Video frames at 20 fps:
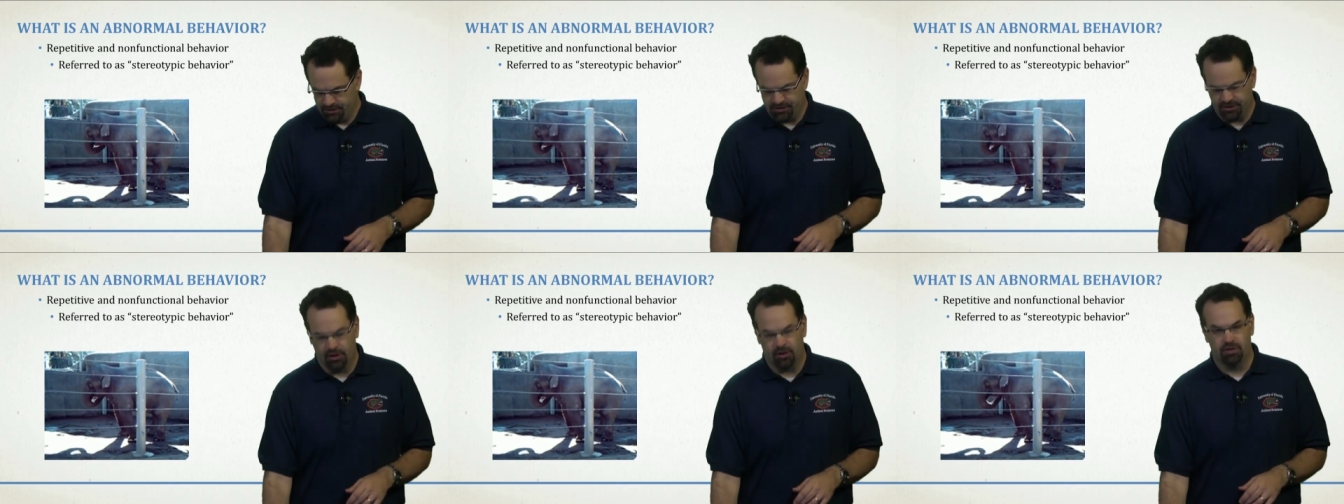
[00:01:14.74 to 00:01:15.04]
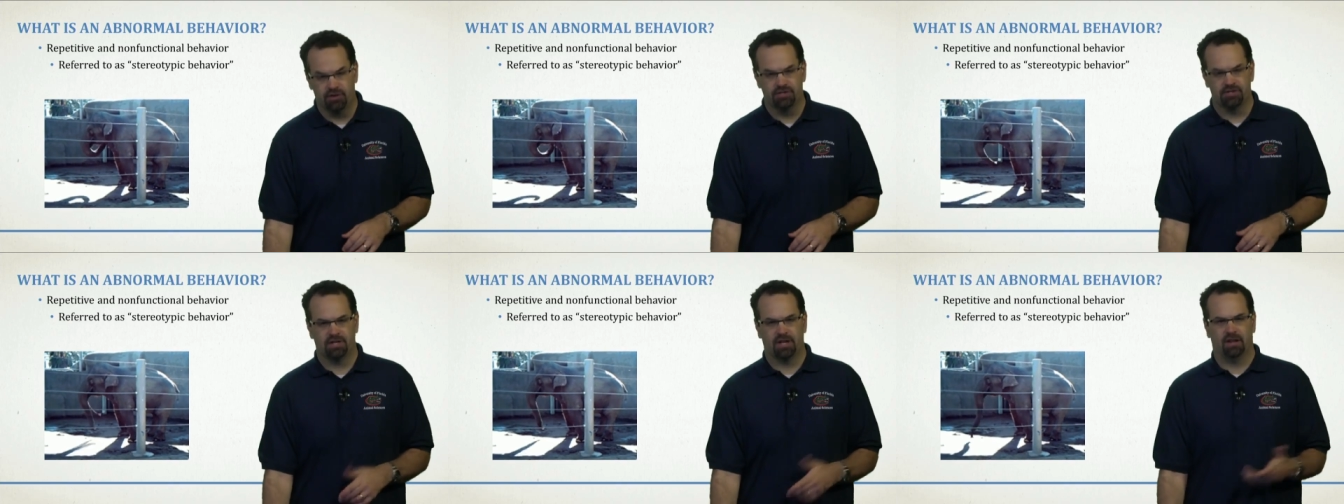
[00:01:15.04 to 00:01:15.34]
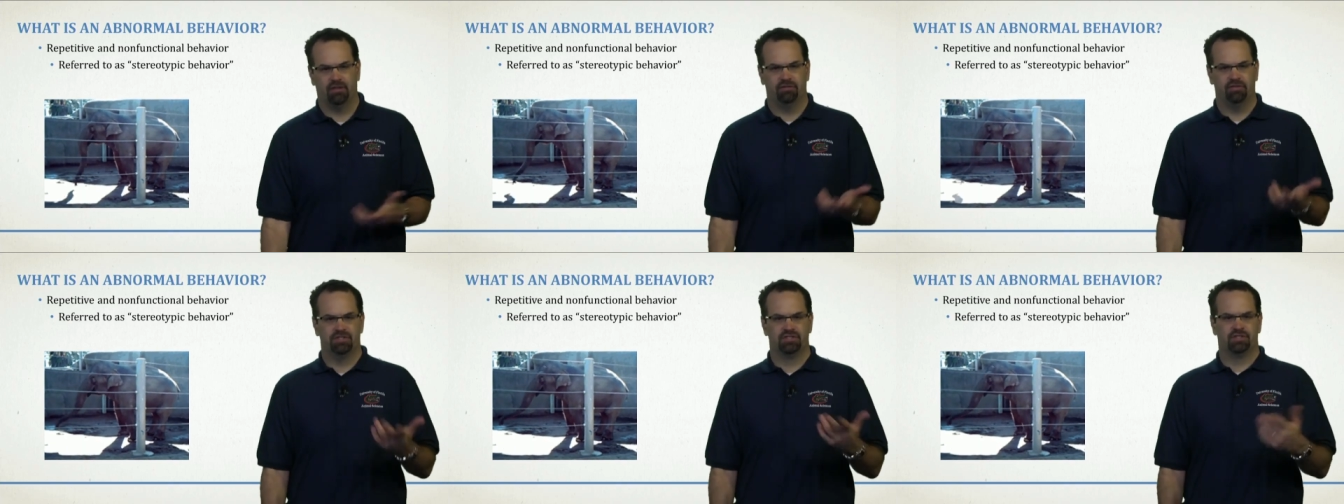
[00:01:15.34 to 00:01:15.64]
So this
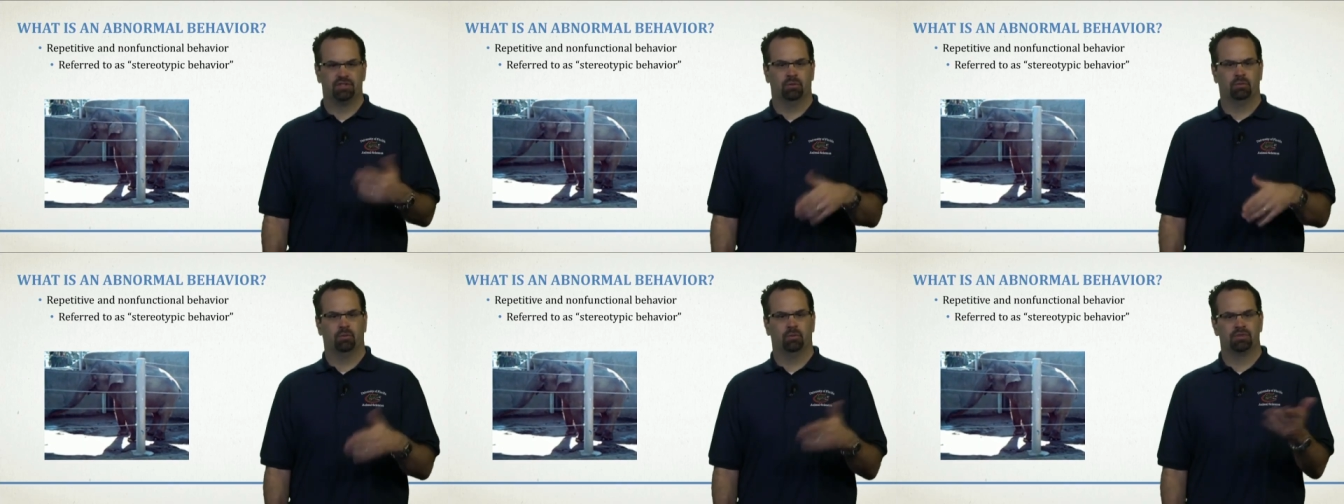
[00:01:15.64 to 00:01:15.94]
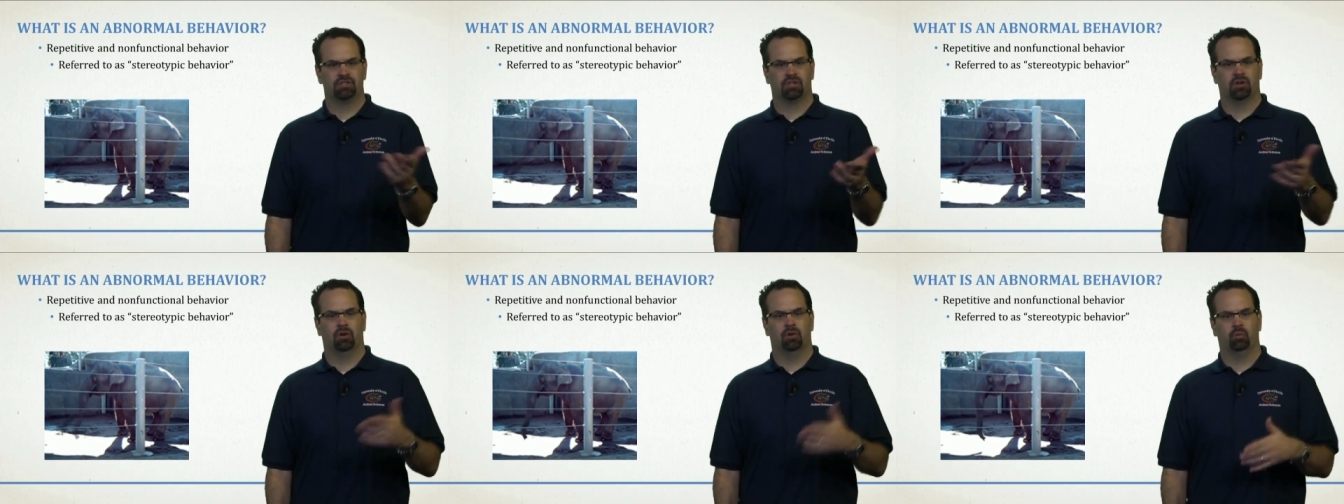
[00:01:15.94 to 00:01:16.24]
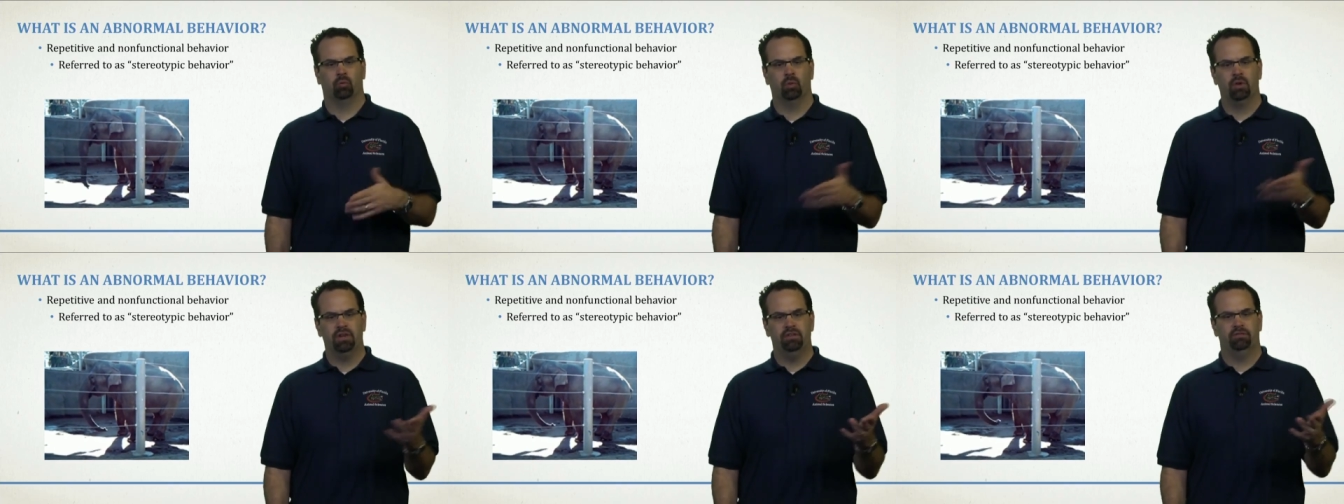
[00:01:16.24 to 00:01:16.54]
elephant's doing what's
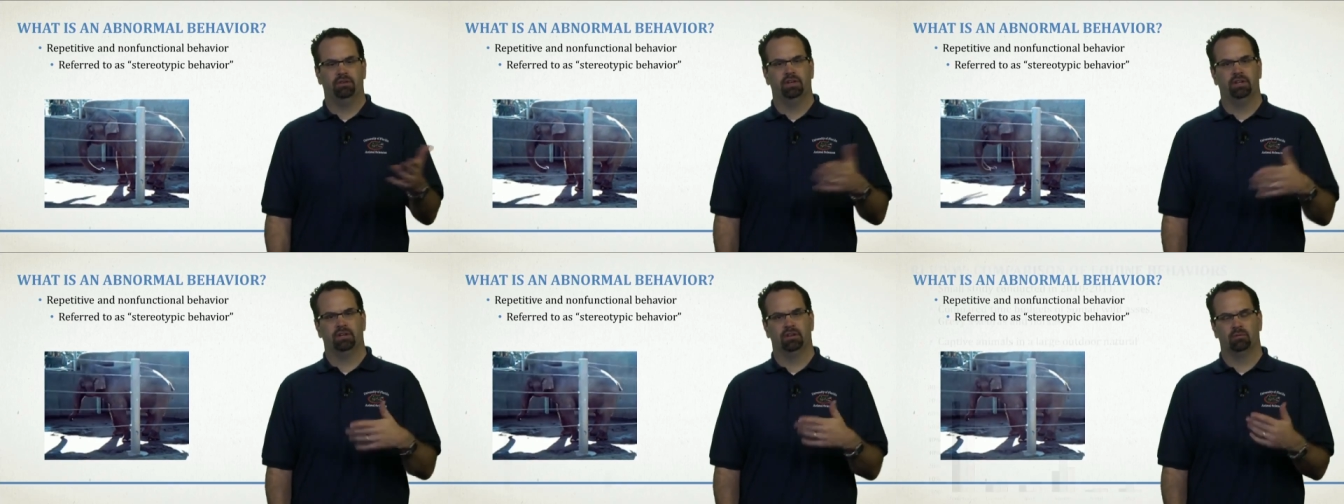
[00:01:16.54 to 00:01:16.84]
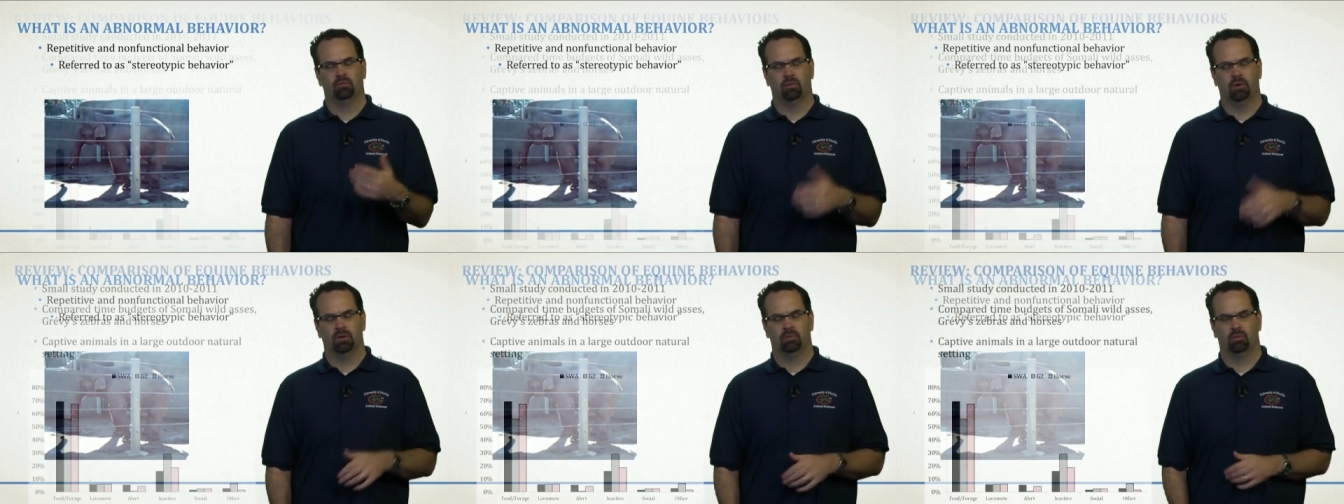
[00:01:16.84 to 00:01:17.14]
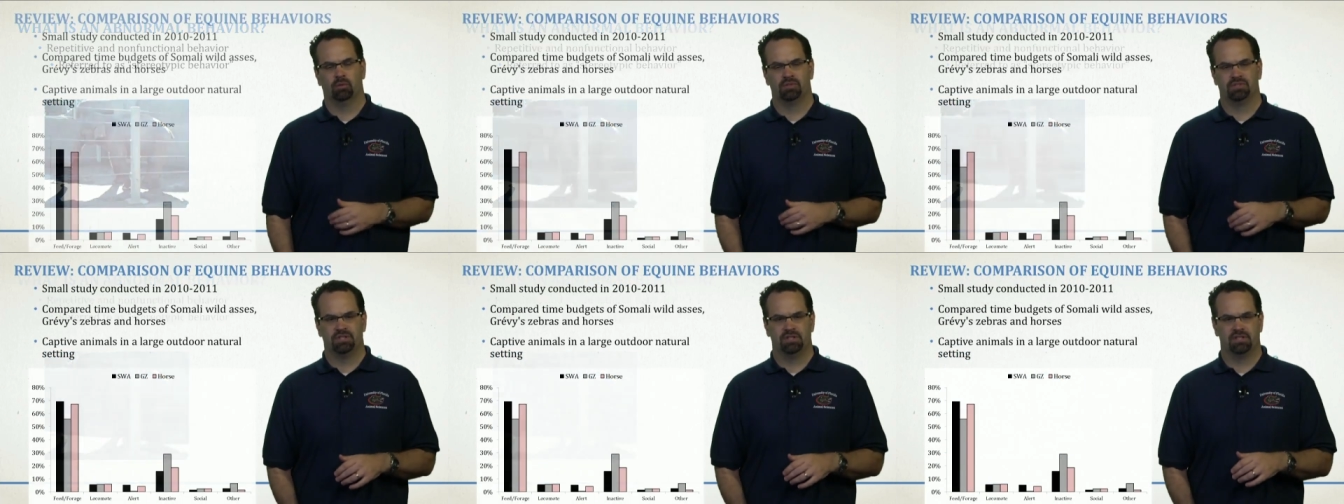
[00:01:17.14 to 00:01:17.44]
called weaving,
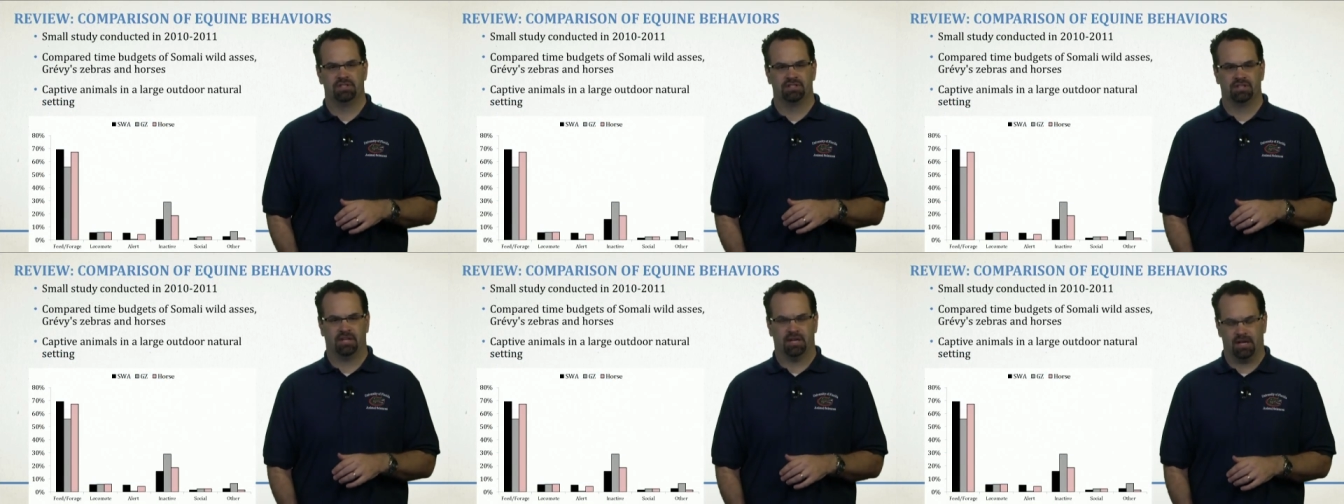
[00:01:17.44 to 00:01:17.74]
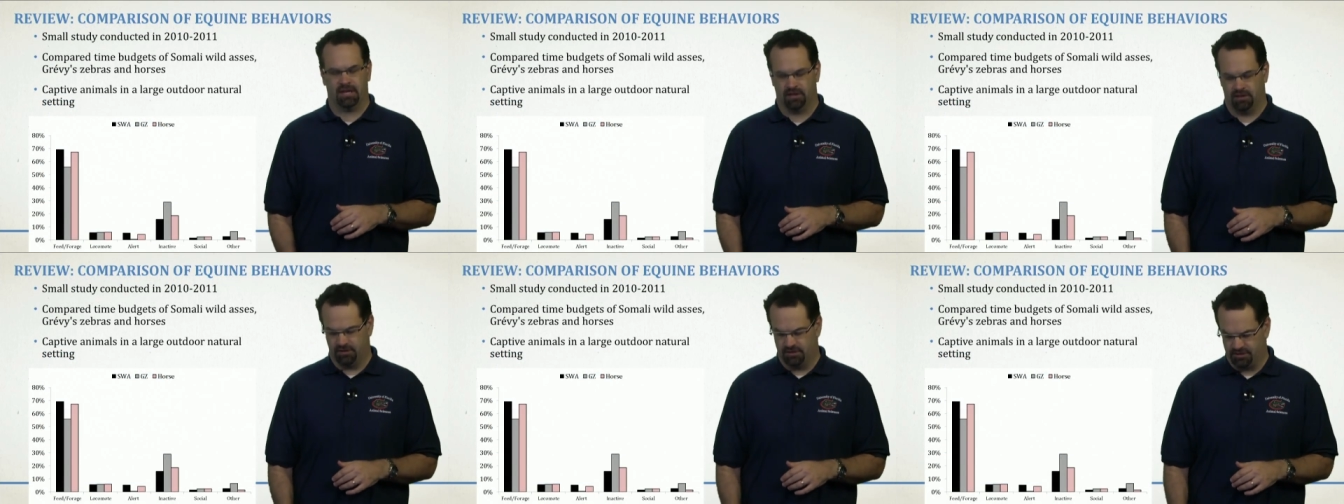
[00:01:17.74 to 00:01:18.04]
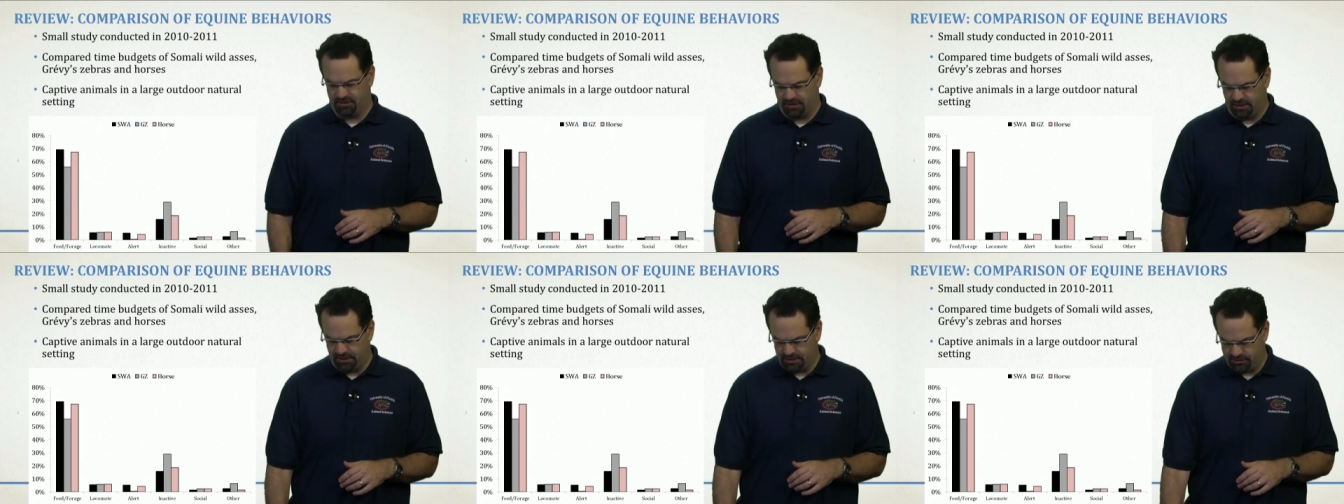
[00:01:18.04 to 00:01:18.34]
and we'll see this again in
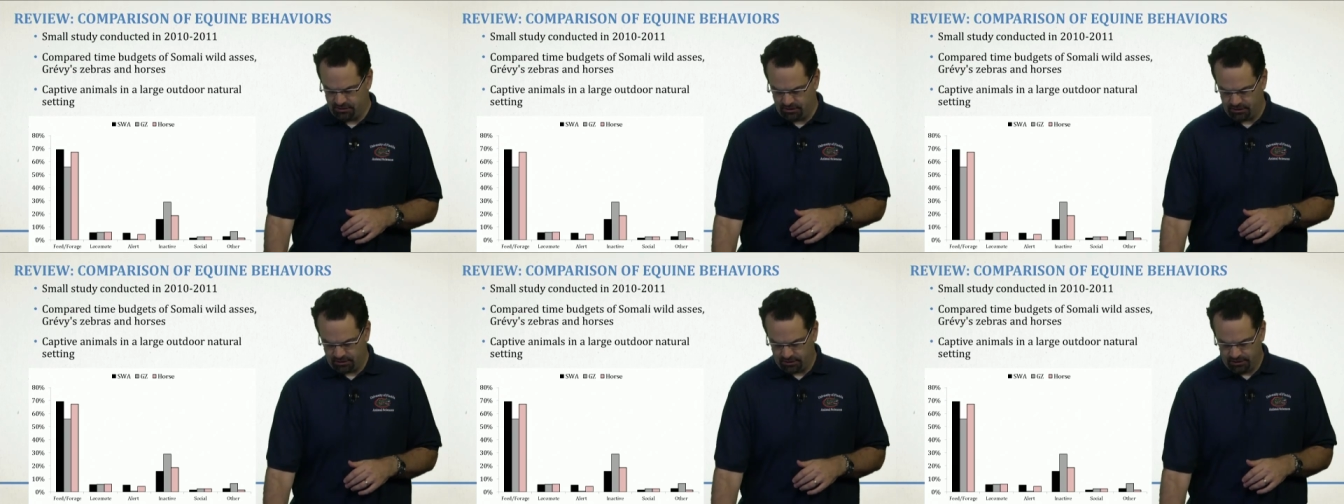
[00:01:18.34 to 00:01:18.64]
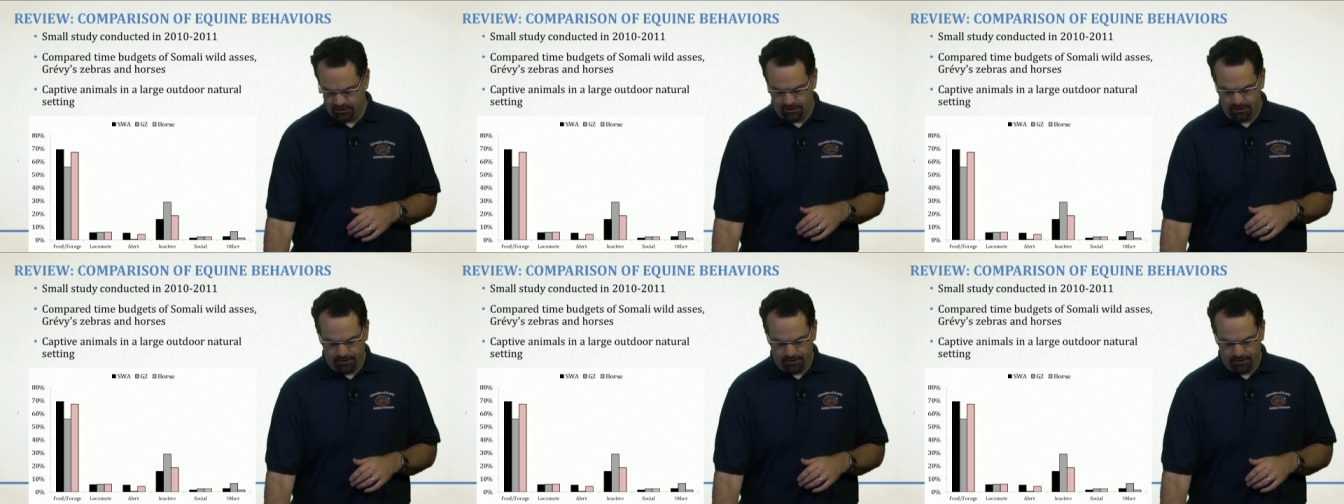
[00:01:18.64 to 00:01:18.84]
this lecture.